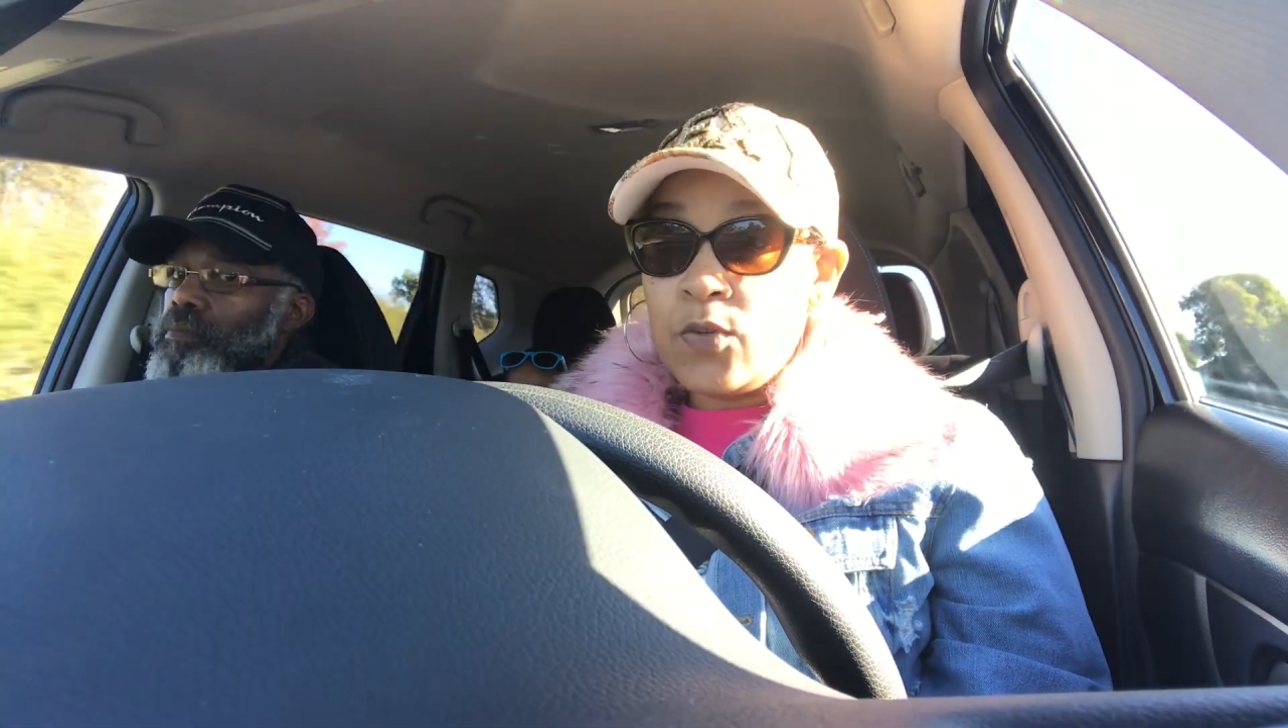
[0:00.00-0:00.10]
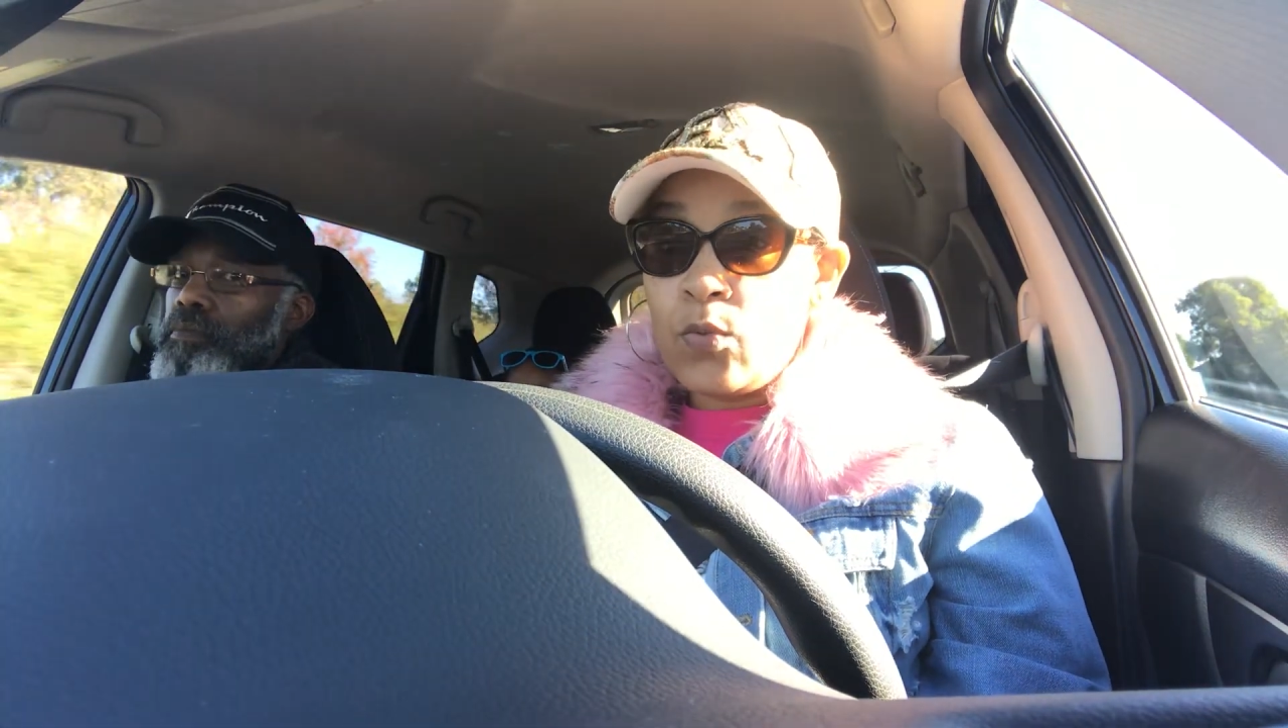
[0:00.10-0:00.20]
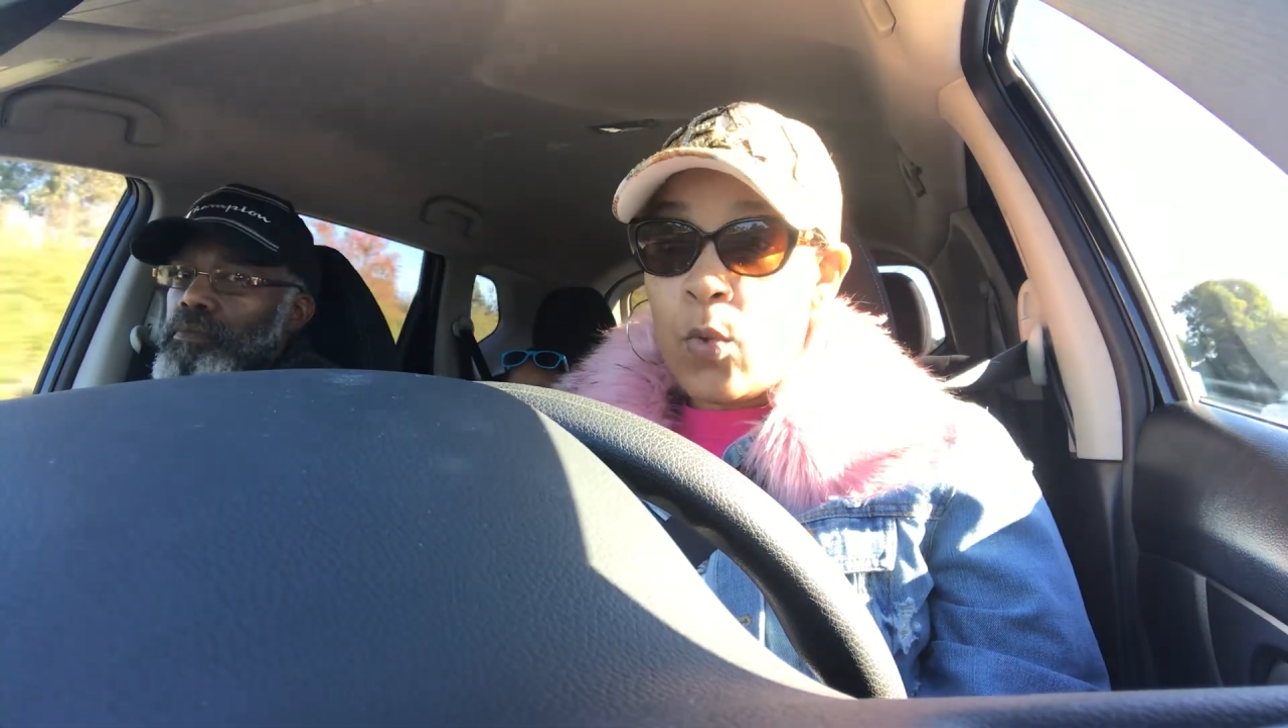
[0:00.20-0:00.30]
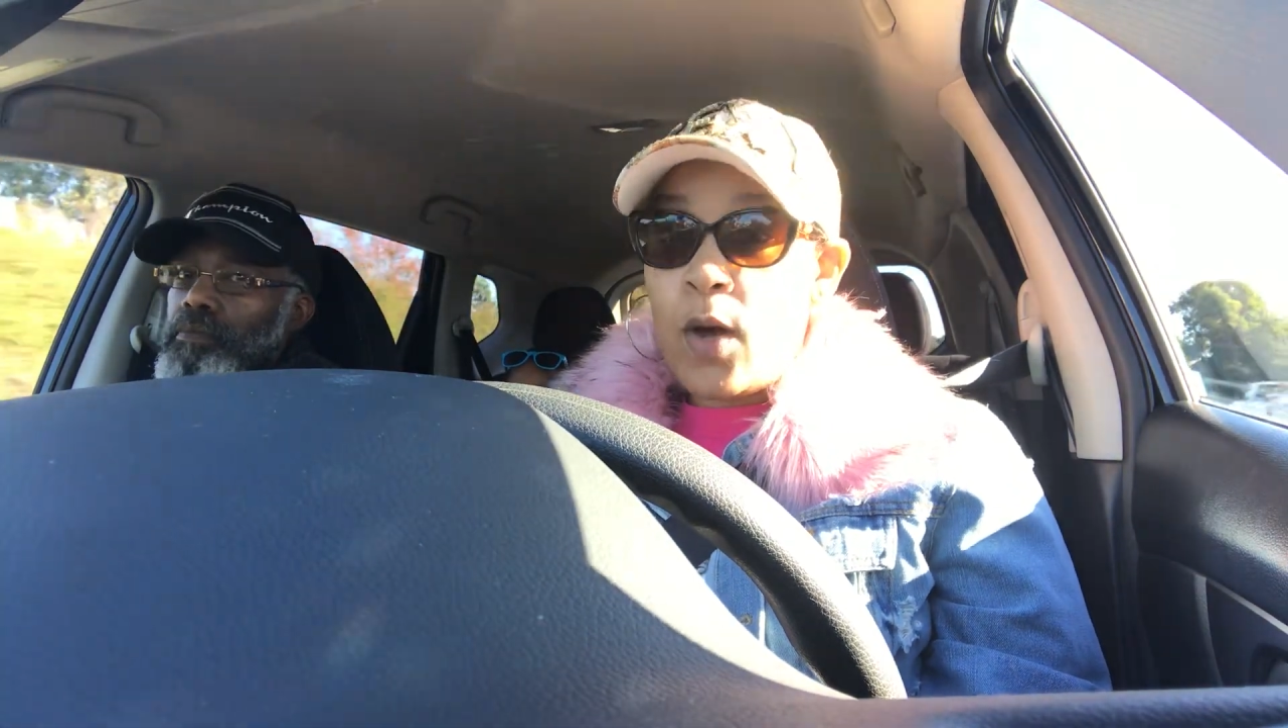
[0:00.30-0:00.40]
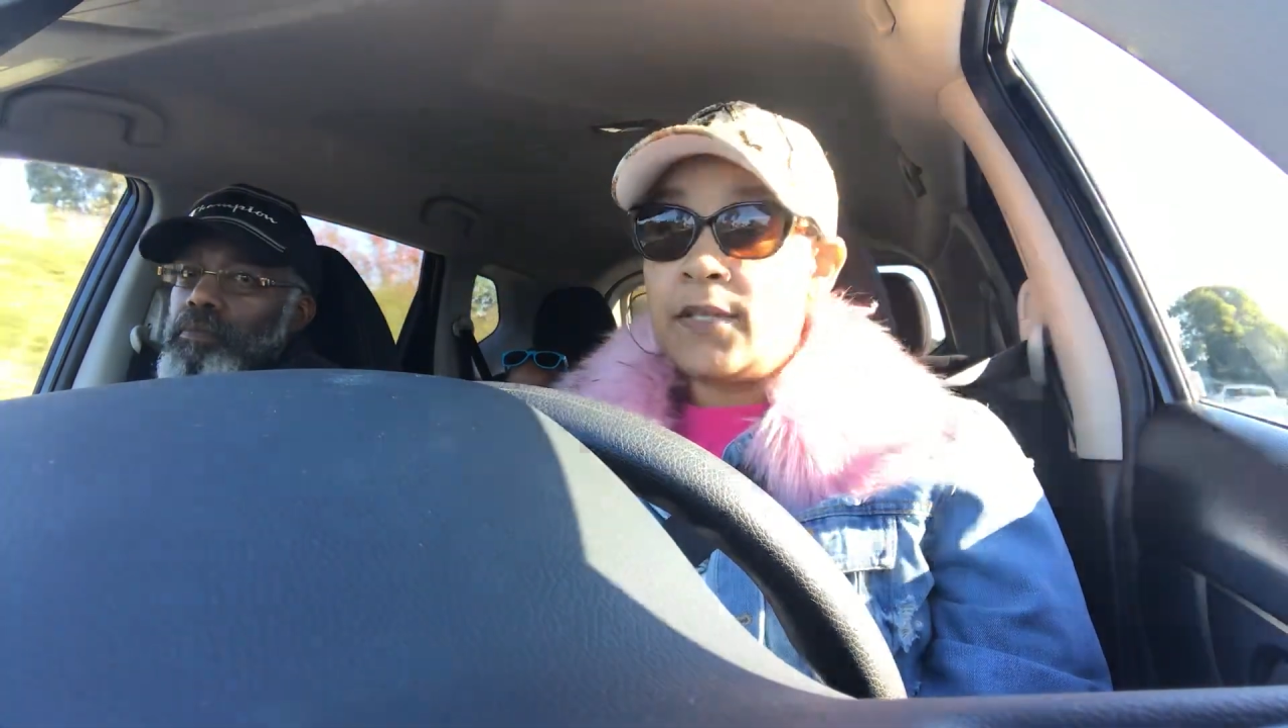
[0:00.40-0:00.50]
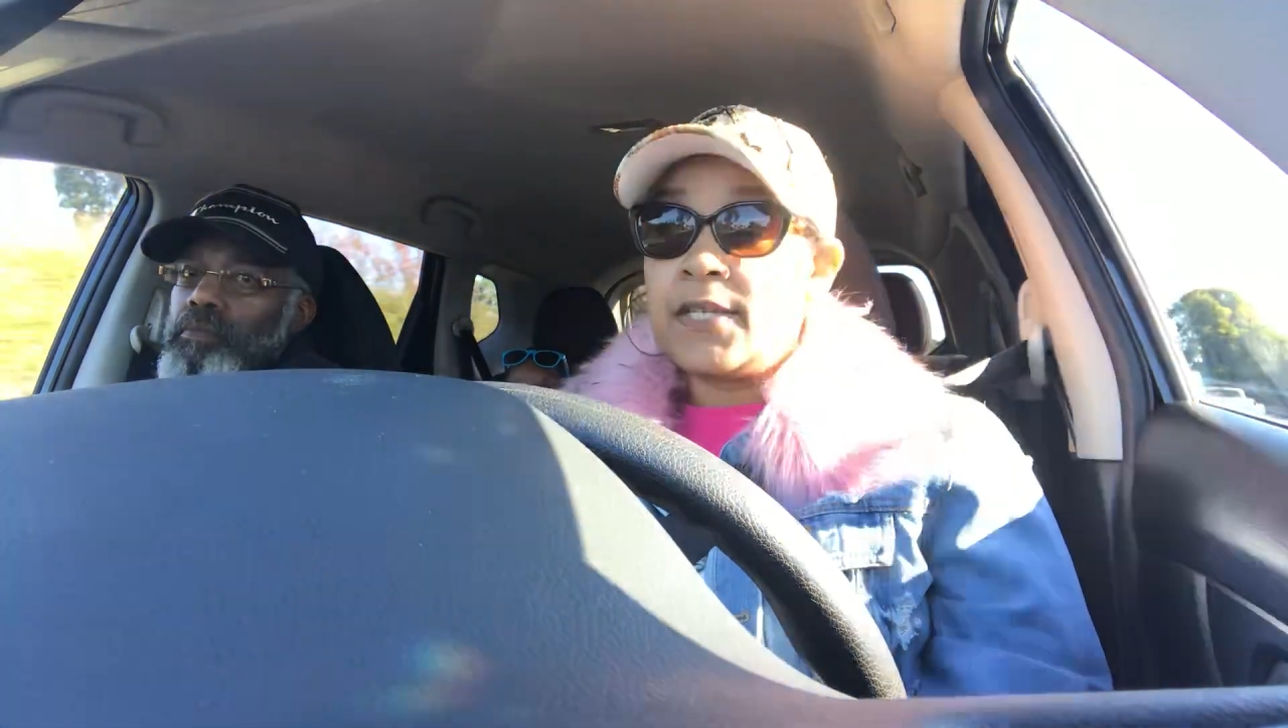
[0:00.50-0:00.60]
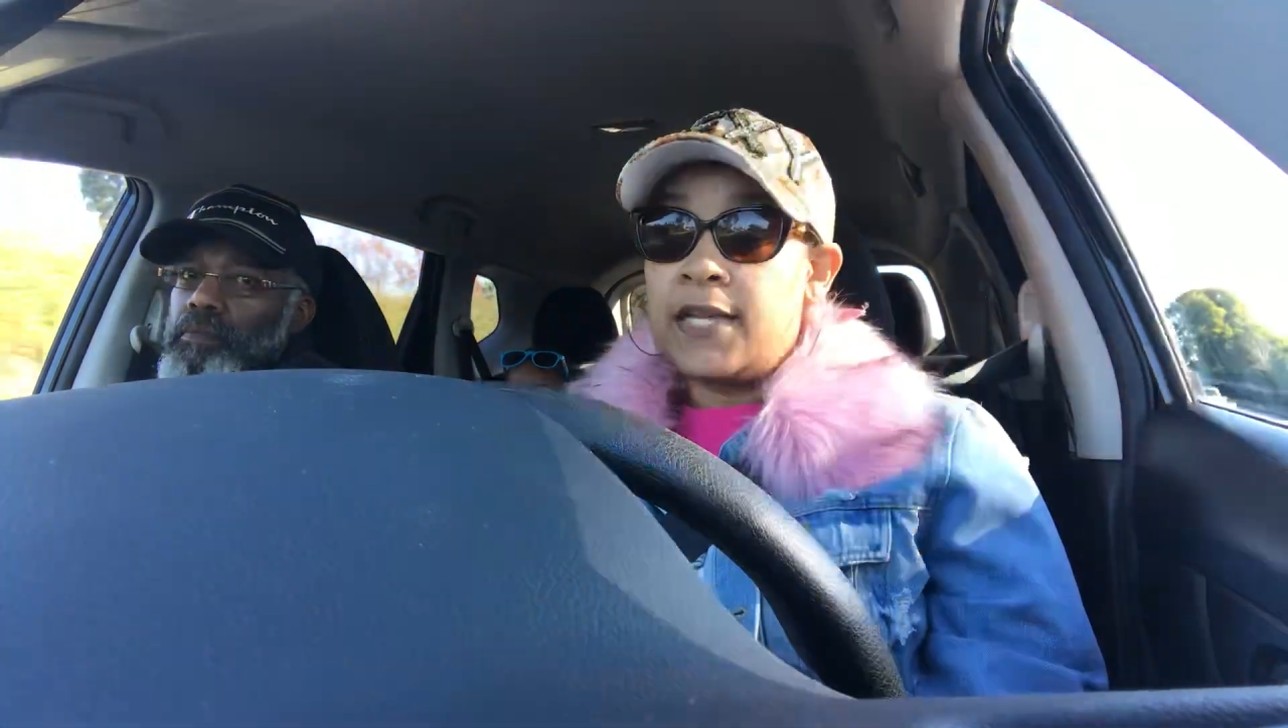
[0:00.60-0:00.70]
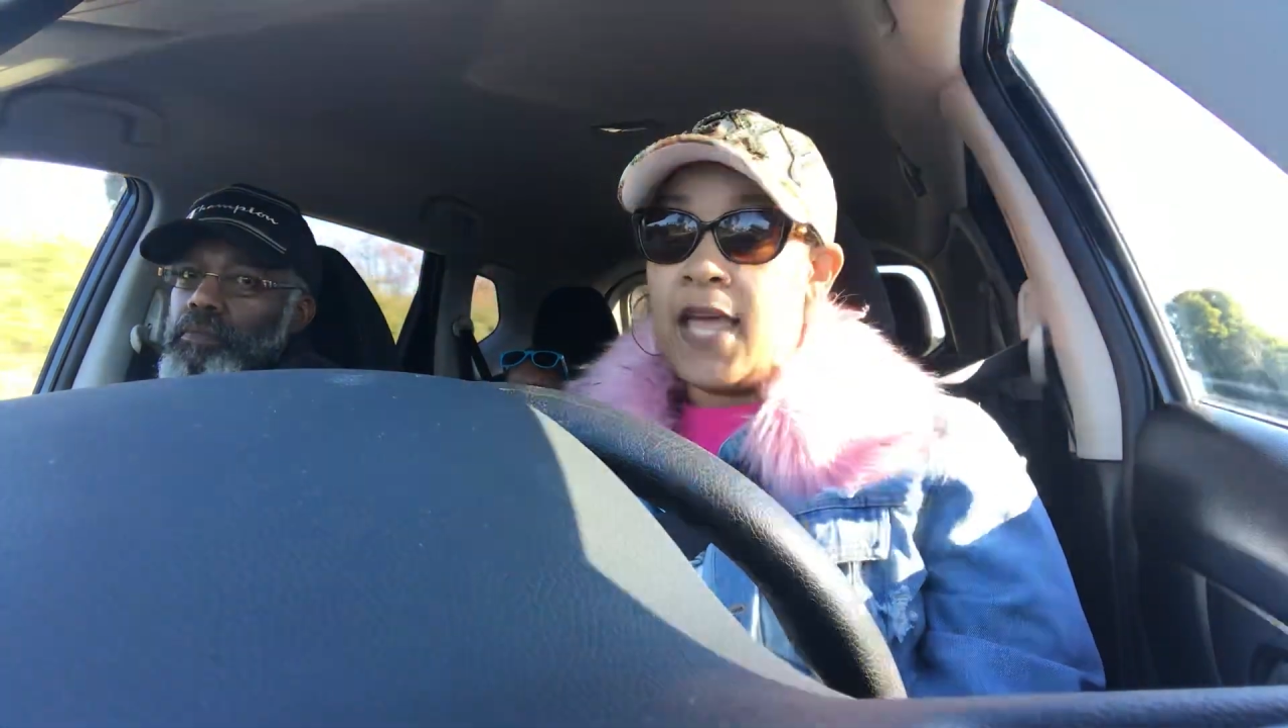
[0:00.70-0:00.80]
you want to